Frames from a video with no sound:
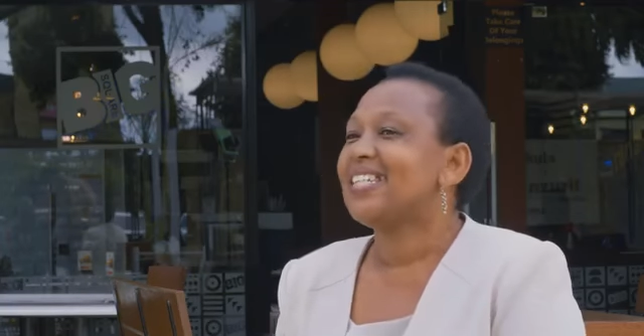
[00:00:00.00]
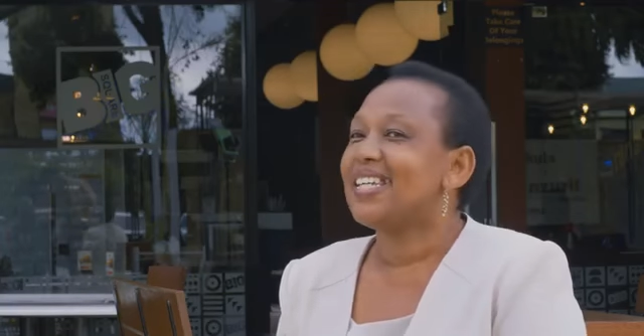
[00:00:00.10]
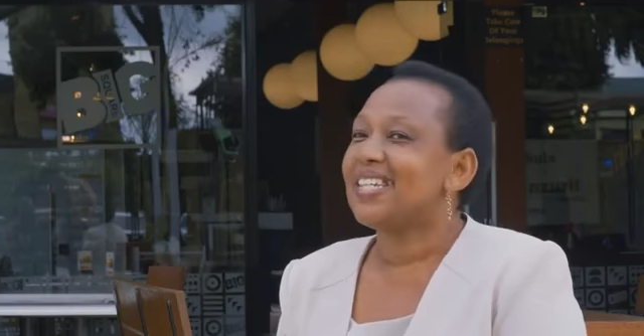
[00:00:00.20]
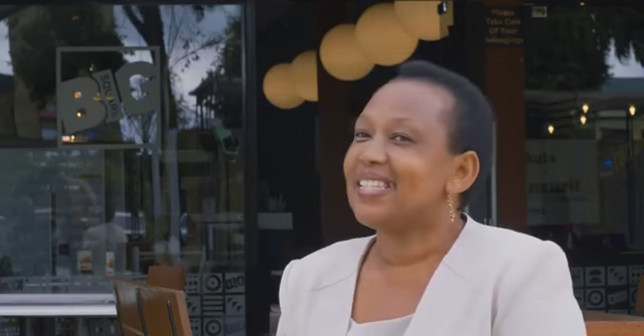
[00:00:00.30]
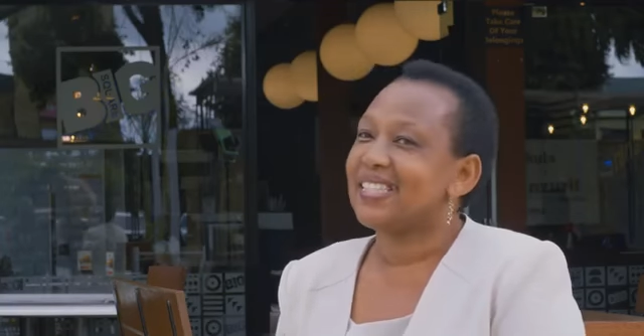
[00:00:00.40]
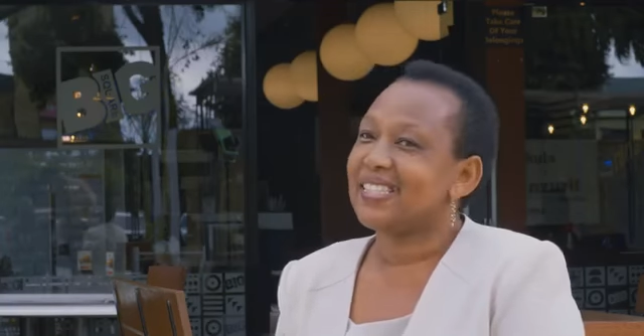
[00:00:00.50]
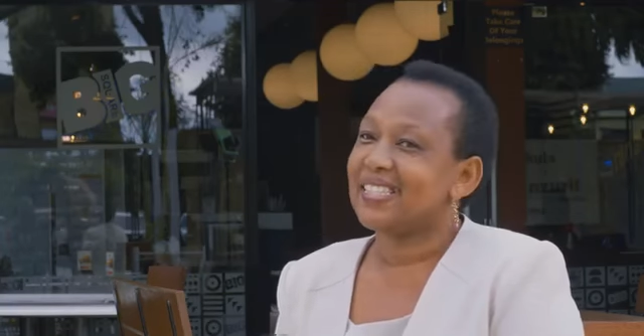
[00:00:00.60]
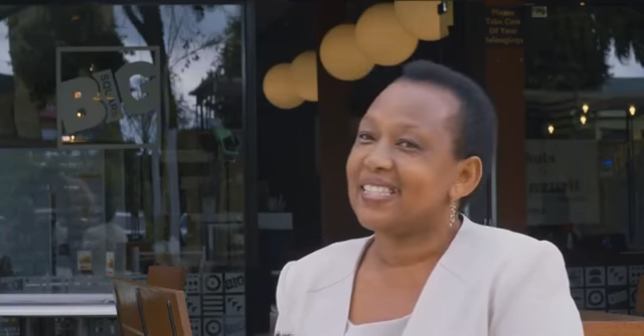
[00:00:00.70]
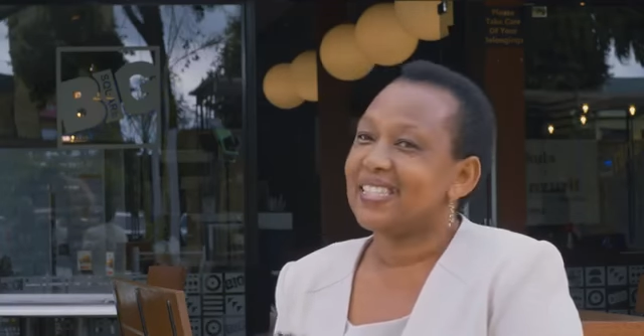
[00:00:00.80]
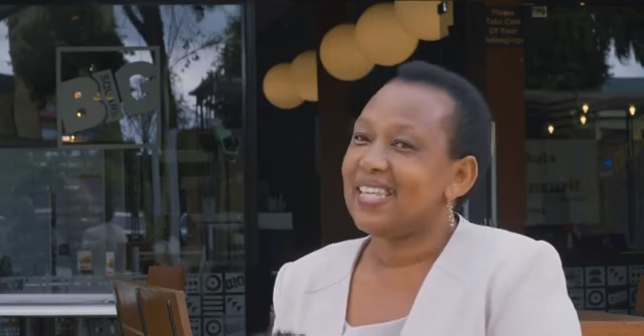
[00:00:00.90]

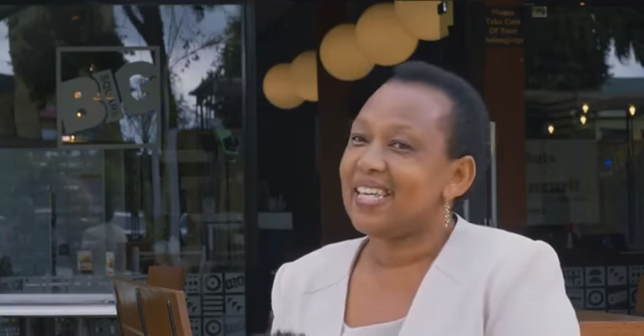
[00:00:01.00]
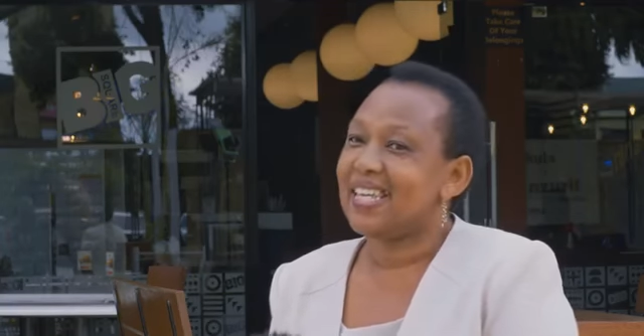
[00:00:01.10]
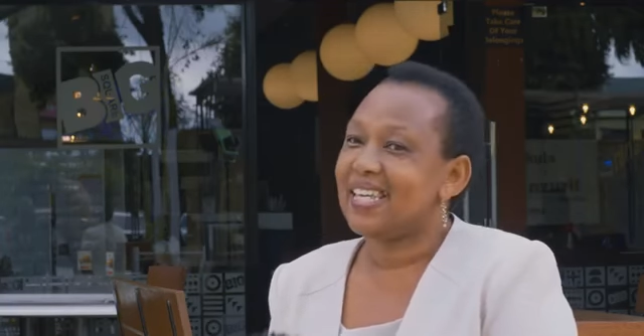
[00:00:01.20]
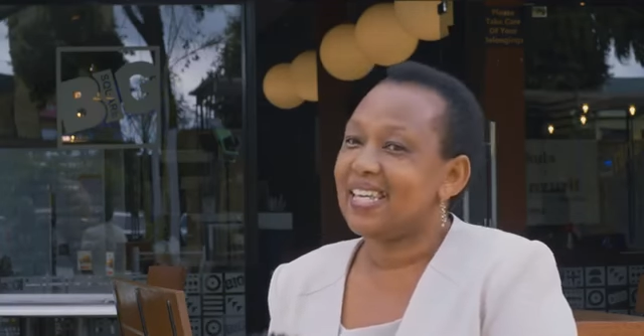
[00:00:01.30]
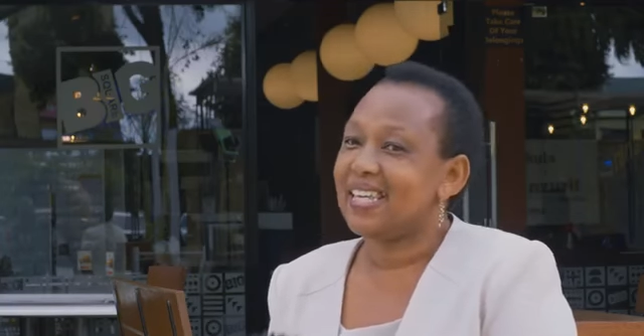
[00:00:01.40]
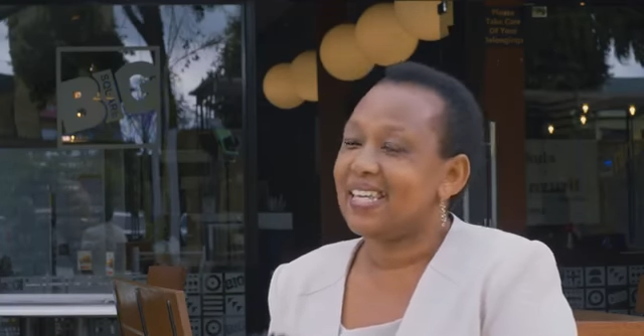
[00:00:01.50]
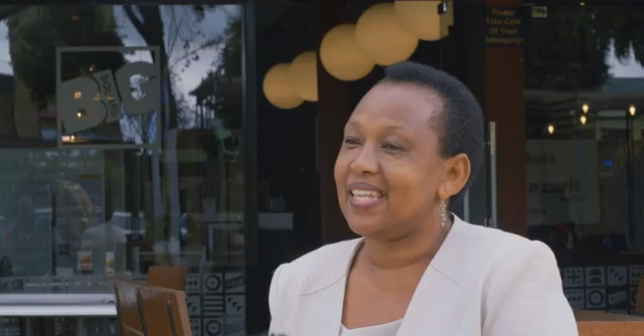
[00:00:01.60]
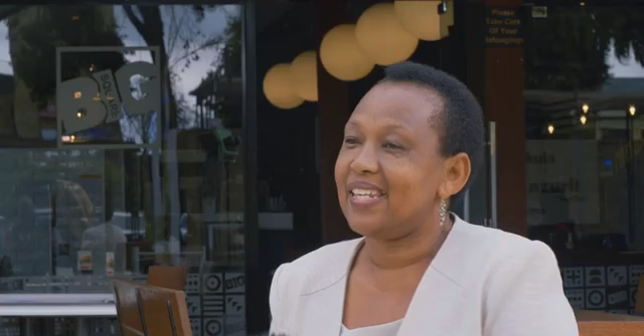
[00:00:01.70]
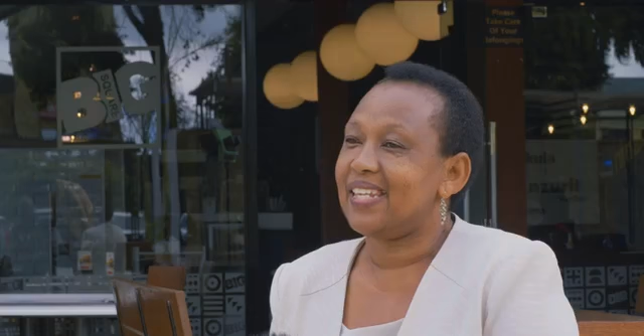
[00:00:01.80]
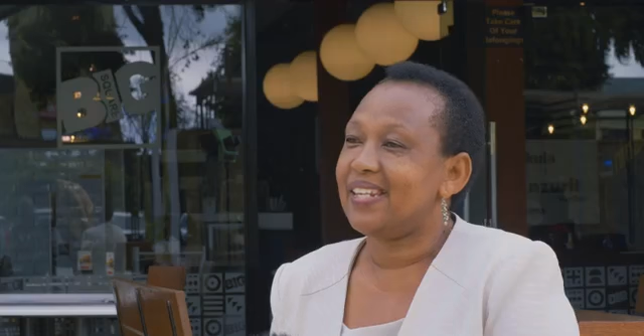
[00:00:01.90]
Yes,
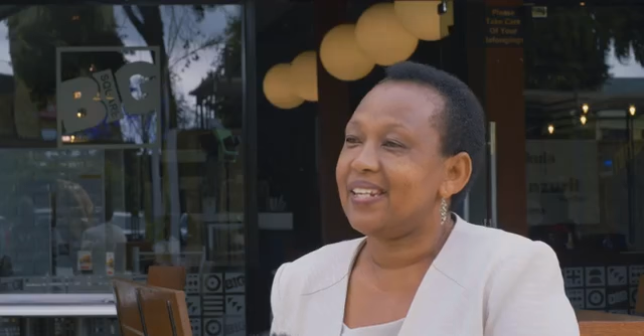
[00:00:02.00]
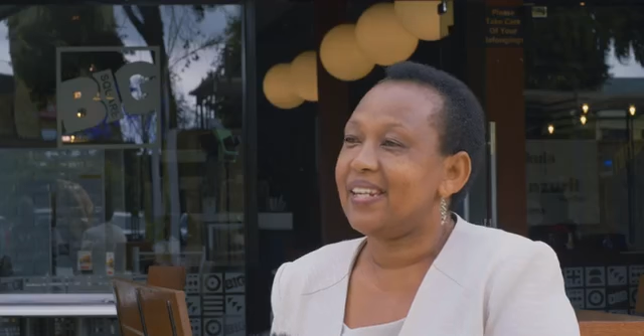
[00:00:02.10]
and